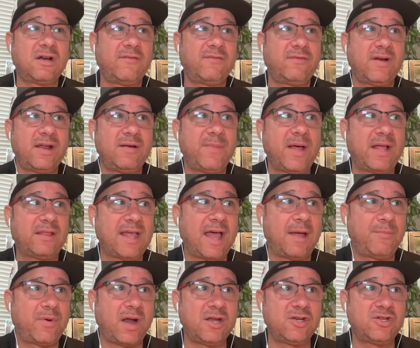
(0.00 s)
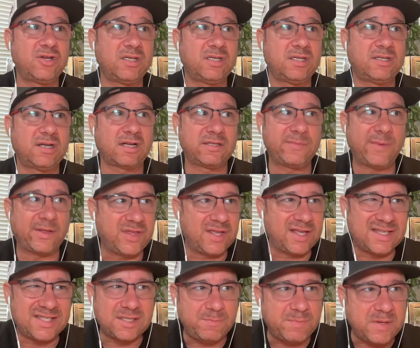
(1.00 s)
I've read about that. Brian Tracy talks about the
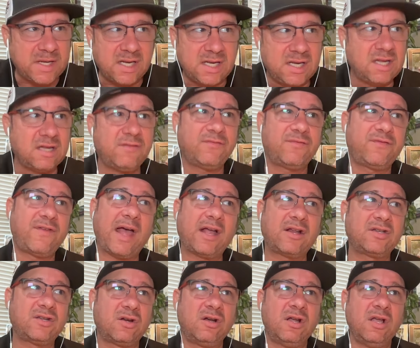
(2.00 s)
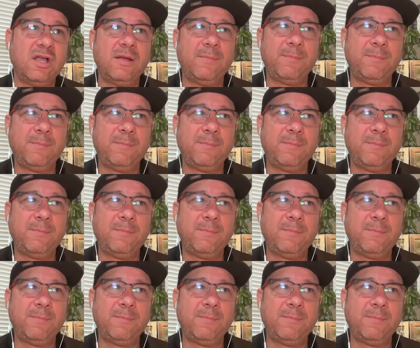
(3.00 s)
expedient factor,